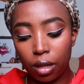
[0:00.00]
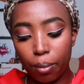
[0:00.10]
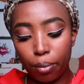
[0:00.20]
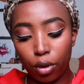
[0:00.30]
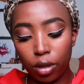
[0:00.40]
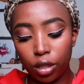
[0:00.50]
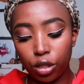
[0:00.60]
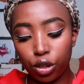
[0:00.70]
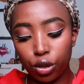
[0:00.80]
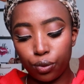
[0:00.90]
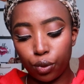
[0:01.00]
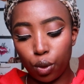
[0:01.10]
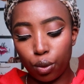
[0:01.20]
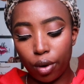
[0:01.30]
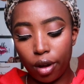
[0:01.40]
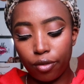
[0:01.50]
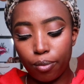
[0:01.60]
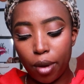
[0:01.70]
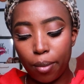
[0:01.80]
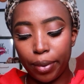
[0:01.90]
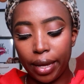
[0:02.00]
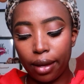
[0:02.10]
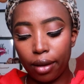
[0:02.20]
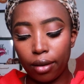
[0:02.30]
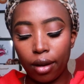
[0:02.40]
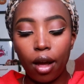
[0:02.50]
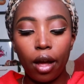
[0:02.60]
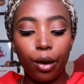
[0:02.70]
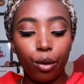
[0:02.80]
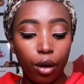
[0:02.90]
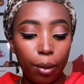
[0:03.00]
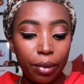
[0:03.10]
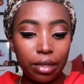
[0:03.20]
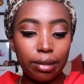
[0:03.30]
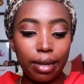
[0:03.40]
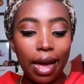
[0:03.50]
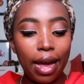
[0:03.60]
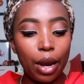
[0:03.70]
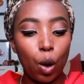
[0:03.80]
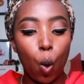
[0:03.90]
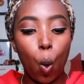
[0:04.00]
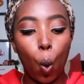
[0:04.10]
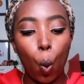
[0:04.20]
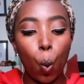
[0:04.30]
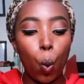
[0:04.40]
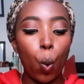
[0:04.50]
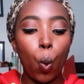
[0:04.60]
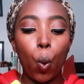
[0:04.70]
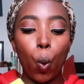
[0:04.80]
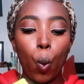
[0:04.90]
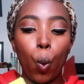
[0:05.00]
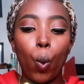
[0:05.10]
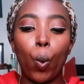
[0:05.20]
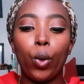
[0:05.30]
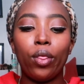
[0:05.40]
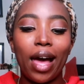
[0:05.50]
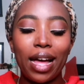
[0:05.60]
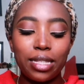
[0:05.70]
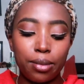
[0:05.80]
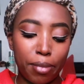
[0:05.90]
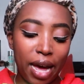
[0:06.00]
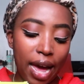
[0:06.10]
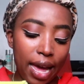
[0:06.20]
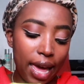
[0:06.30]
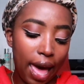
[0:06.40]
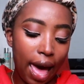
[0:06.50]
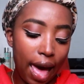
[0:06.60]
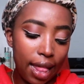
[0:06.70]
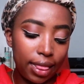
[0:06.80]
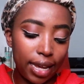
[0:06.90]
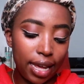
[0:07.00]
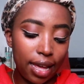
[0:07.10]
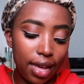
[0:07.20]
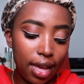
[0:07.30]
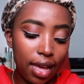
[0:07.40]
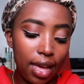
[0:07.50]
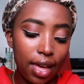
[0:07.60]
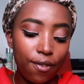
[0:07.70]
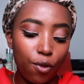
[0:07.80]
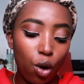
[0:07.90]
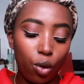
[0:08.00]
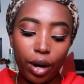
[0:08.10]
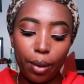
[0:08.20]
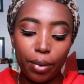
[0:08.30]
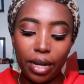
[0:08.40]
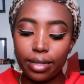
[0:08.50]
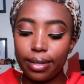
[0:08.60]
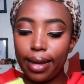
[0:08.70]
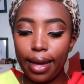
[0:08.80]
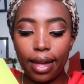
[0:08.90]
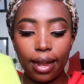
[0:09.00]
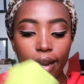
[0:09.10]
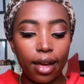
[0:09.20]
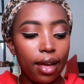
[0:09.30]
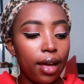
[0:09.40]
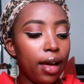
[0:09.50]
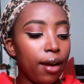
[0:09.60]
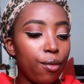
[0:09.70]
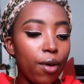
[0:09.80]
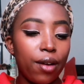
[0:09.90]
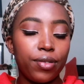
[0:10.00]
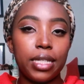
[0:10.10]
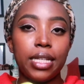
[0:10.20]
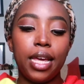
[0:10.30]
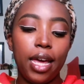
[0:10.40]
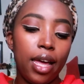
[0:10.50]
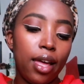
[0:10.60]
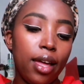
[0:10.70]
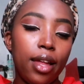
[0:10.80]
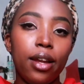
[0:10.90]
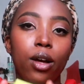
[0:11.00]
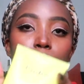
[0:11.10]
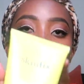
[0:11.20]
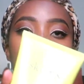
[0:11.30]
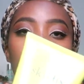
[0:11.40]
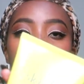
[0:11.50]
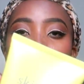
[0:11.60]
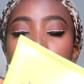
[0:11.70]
and polish for rough, bumpy and creepy skin. Ooh, that's my alley for creepy skin, rough skin. Wow,